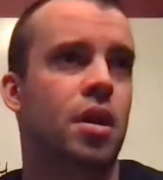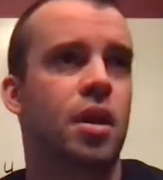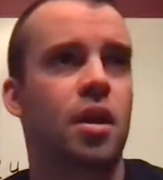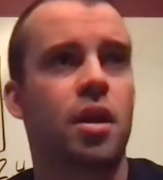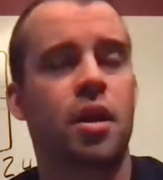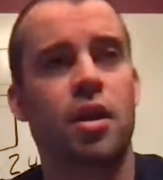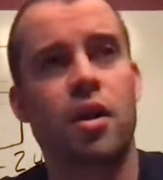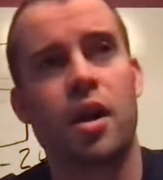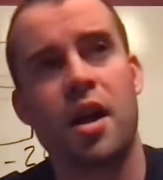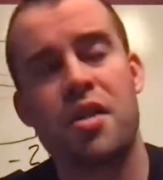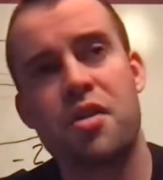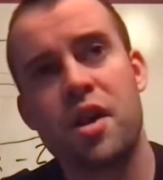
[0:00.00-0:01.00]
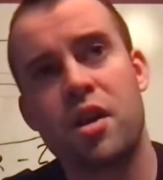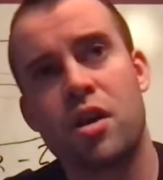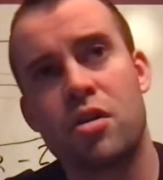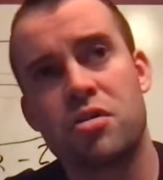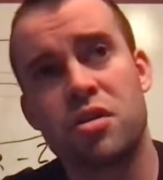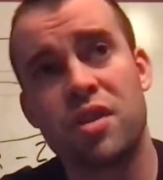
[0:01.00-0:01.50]
and, and, I think
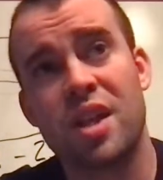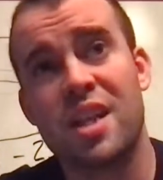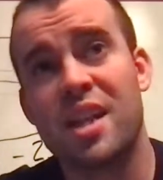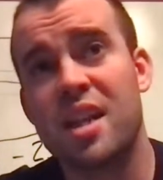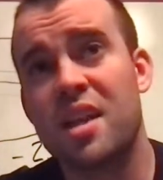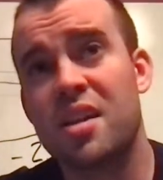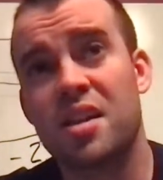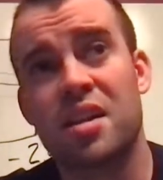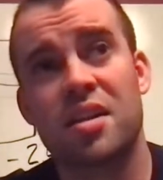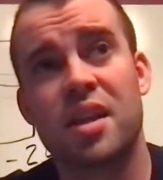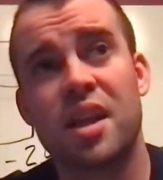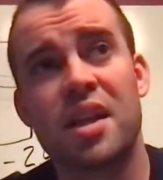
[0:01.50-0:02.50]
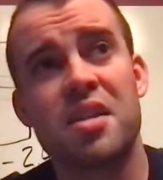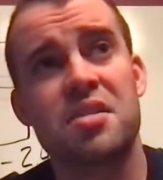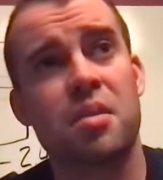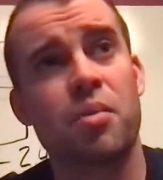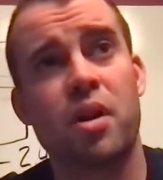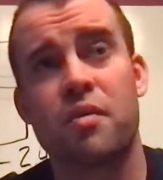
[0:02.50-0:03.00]
also they need a they need
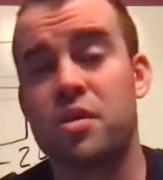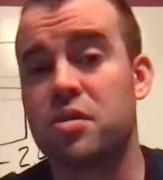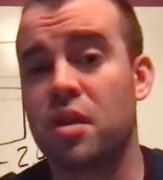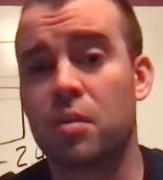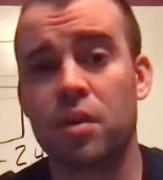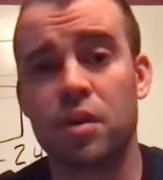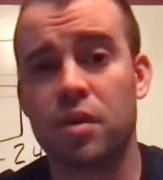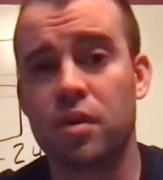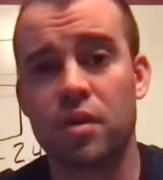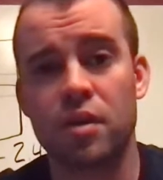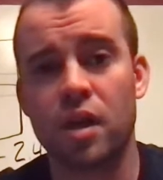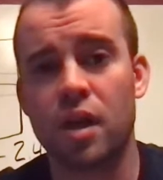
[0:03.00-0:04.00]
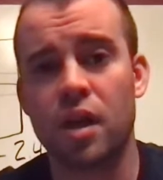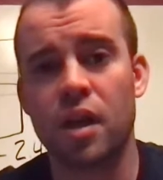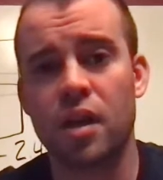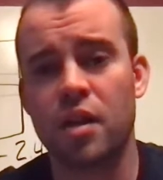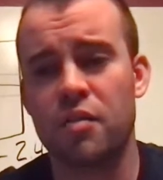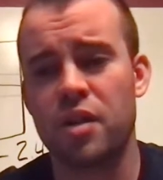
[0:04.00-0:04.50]
somewhat of a summer. I, I
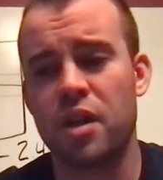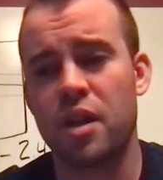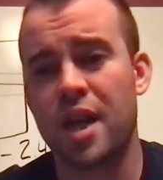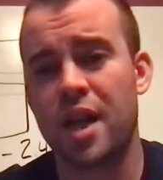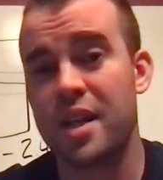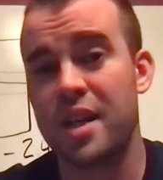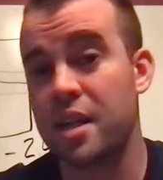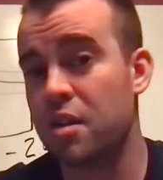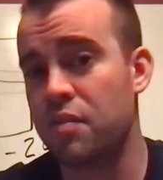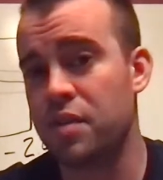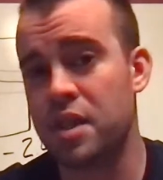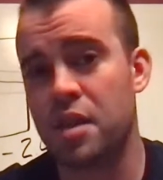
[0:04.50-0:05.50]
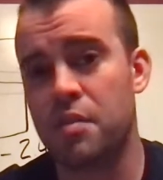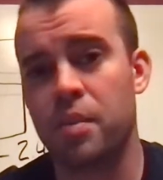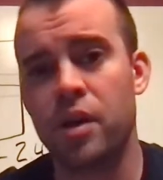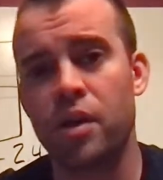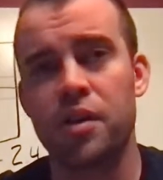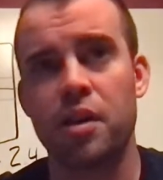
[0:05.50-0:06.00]
love the idea of a dead
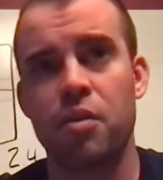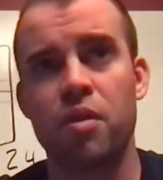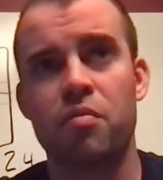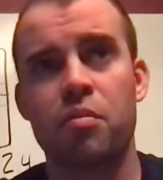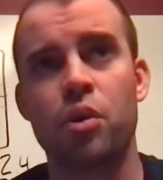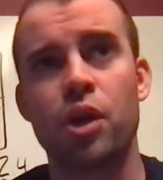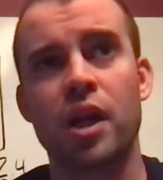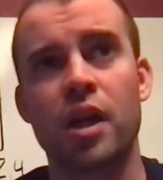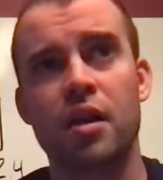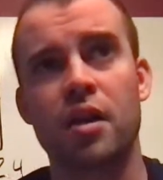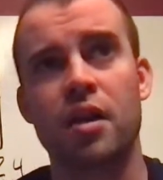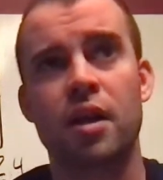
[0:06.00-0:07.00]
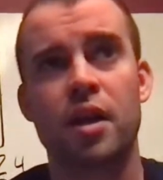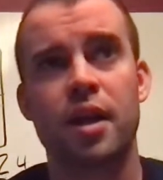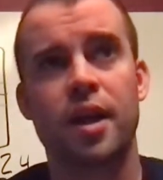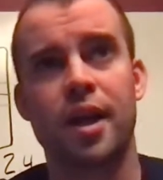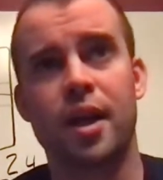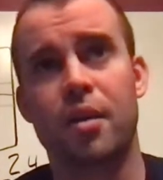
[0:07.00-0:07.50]
period that we've put in.
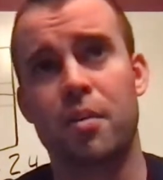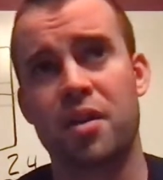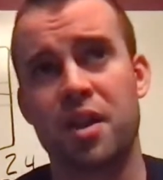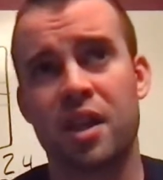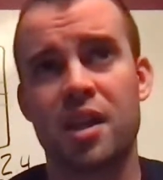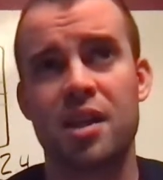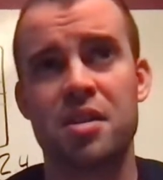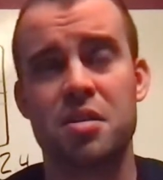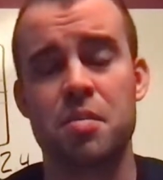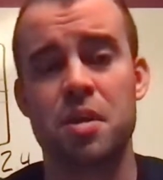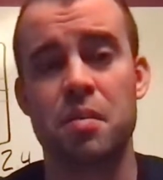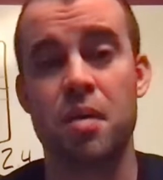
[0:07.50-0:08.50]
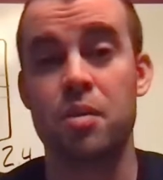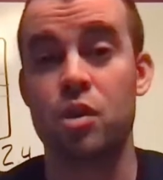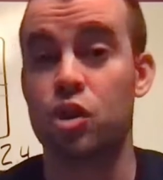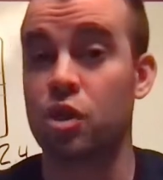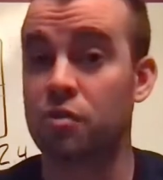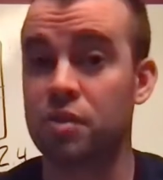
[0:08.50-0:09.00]
Um, I think it needs to be maybe
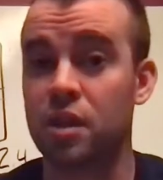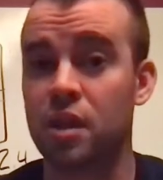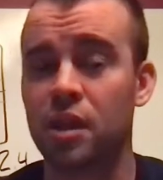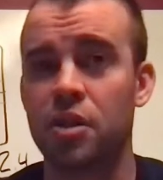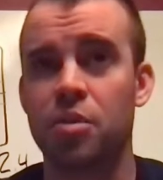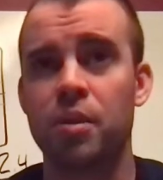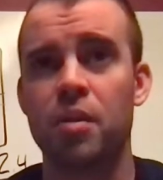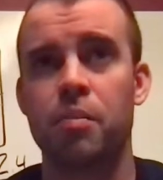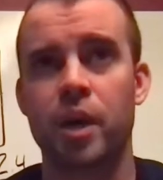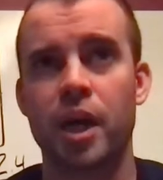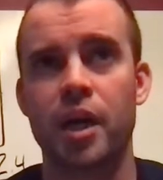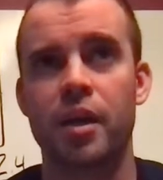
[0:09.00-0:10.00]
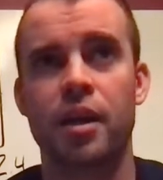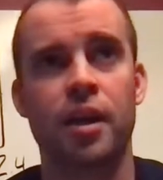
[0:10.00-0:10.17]
shifted a little bit, but